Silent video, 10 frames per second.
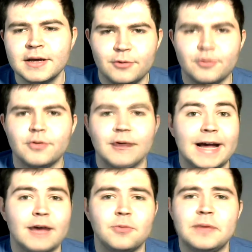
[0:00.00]
or
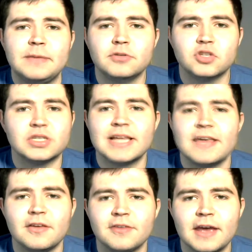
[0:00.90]
how people just
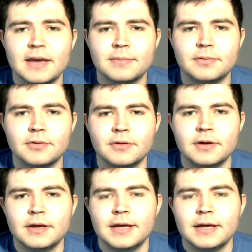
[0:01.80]
let this happen.